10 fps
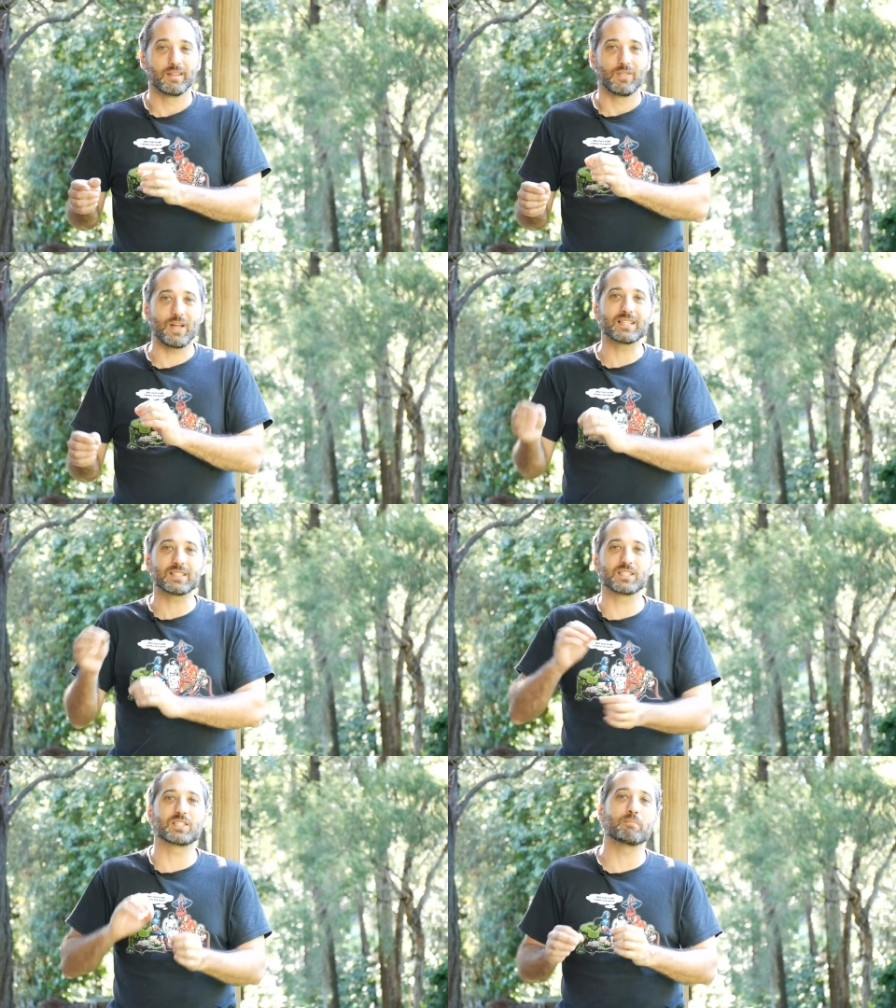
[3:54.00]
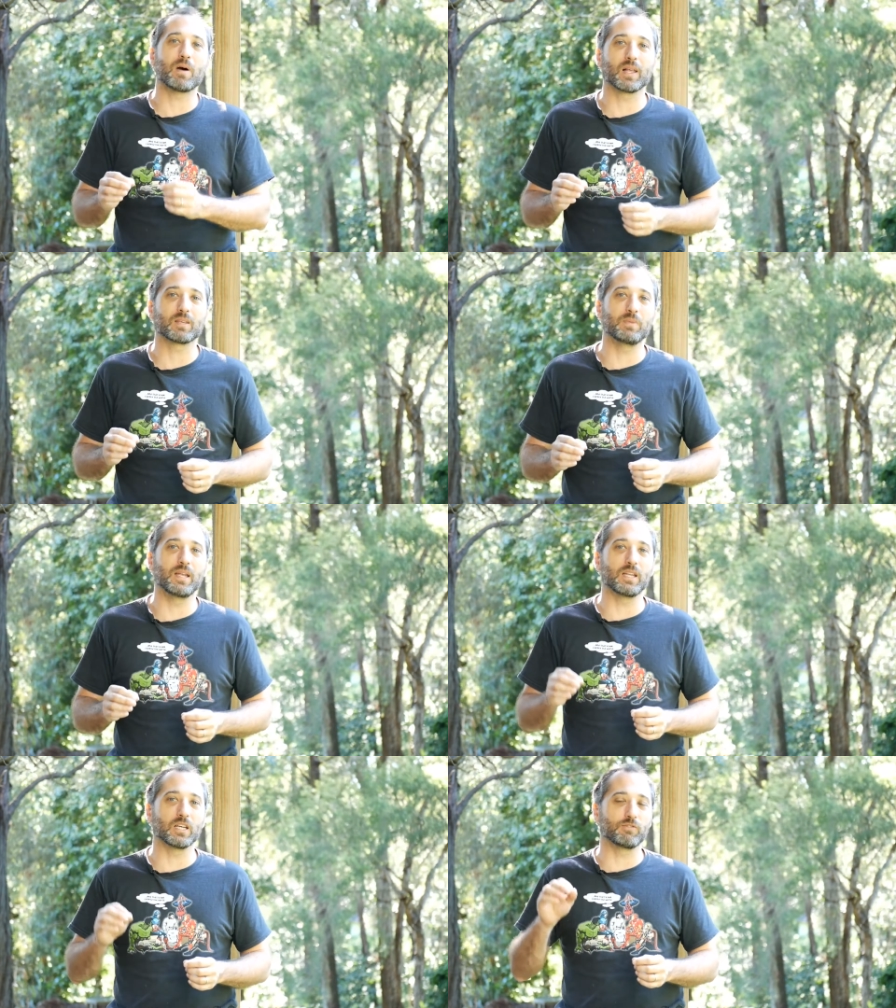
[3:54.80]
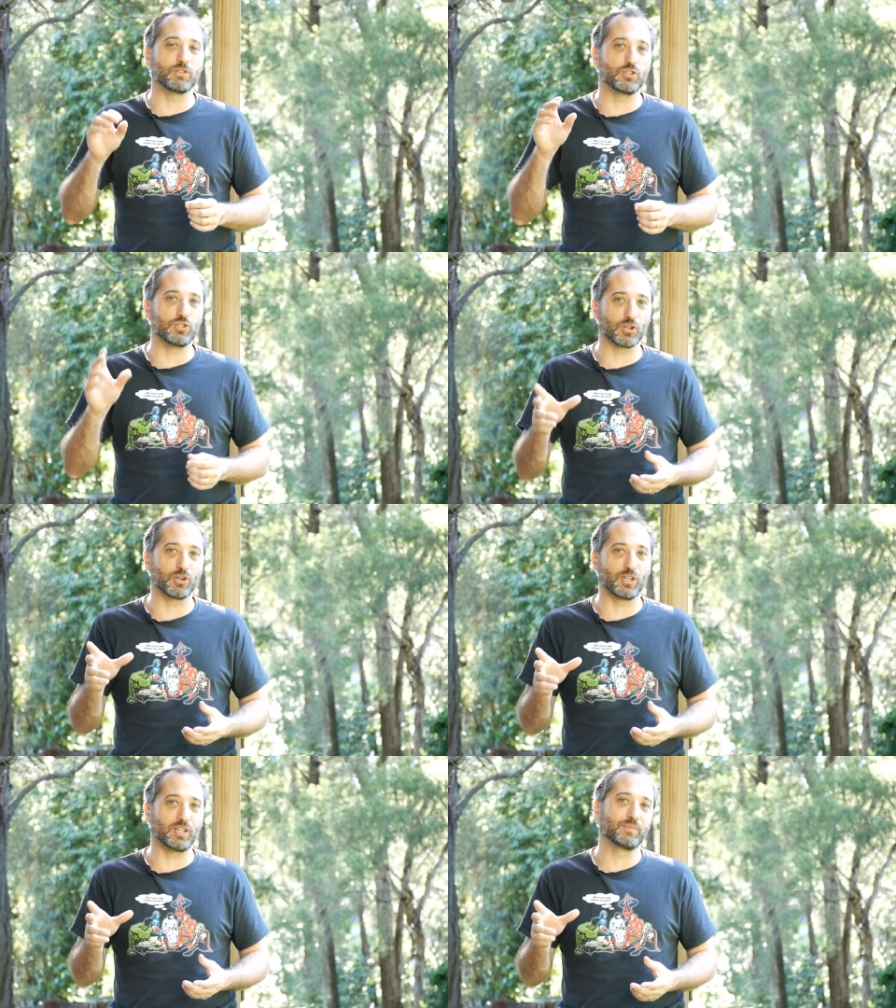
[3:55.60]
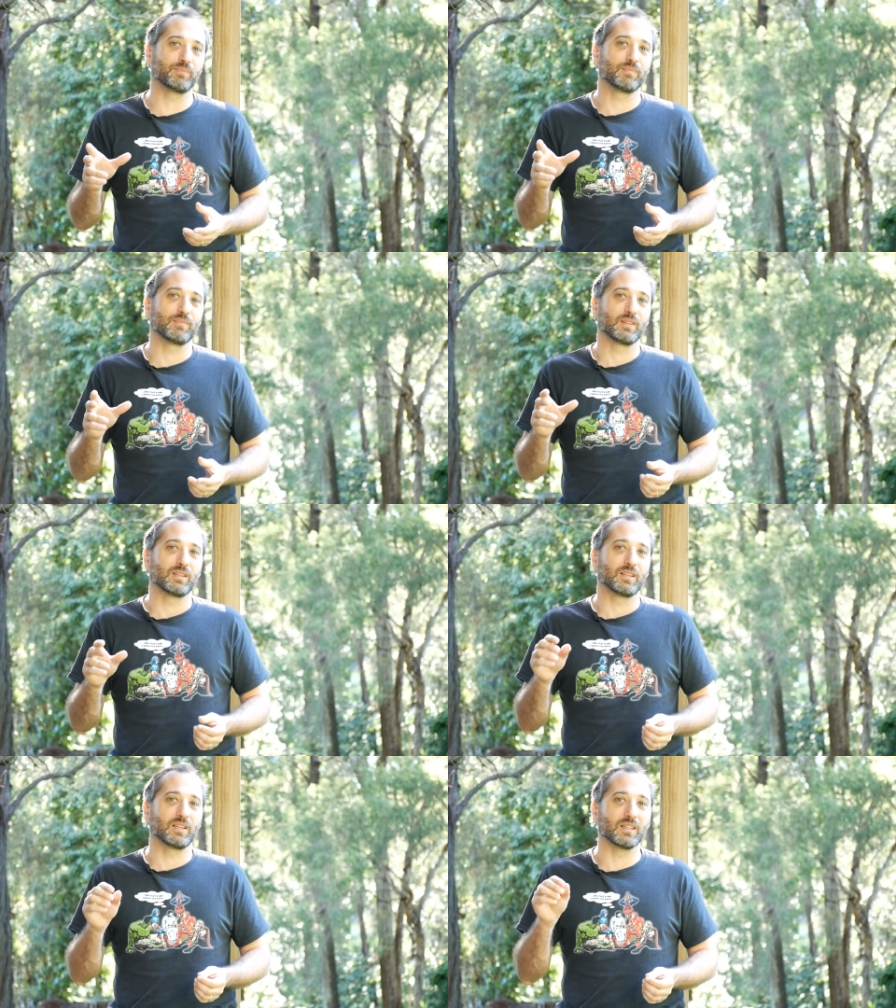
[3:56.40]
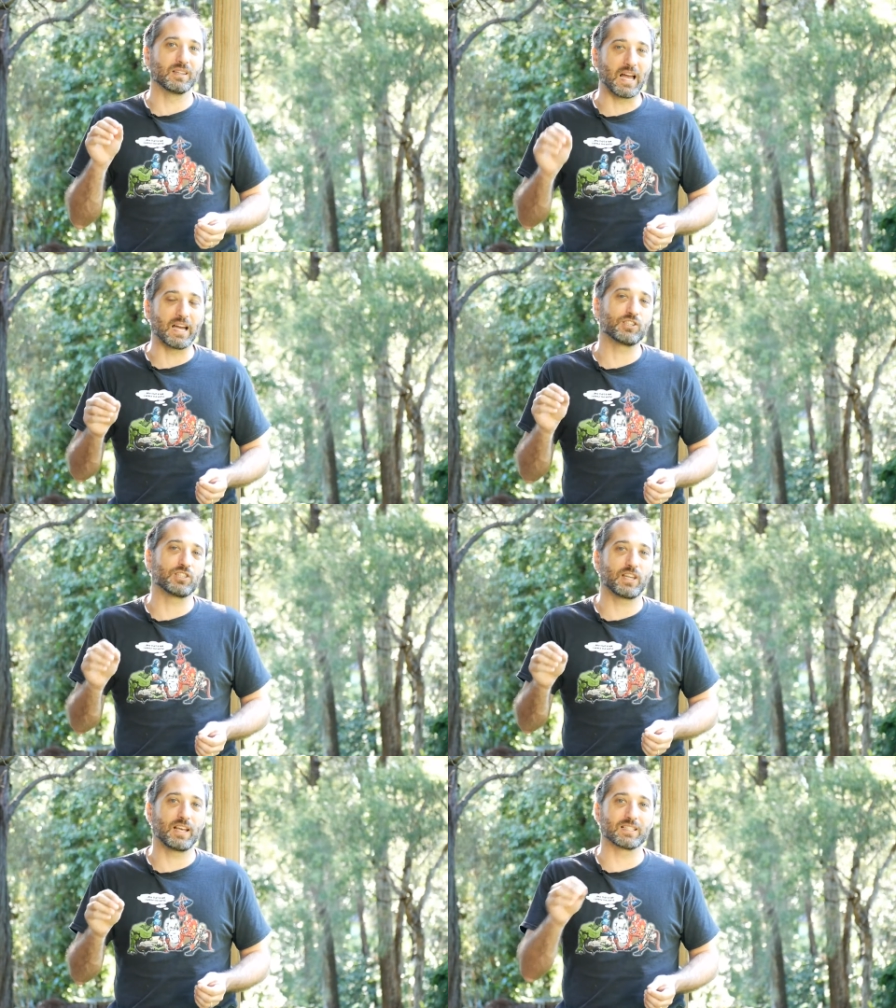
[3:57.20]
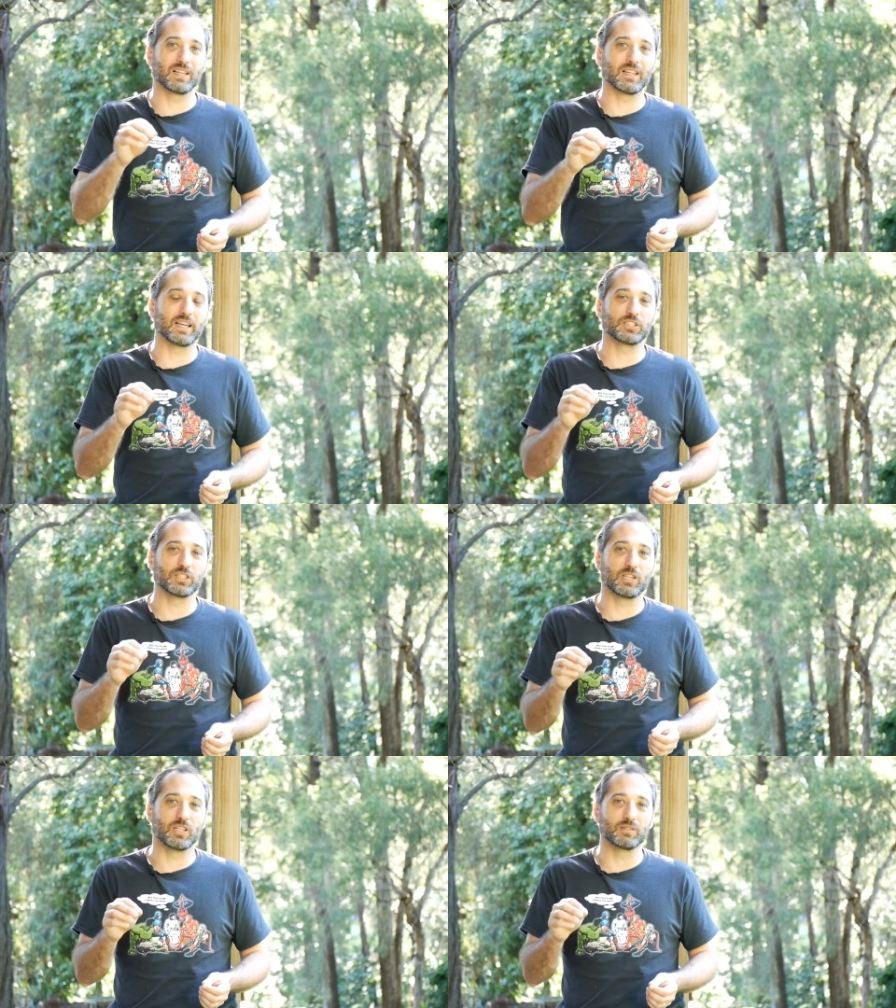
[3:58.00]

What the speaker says: That's the symbolic meaning of the journey Elijah takes Elisha on.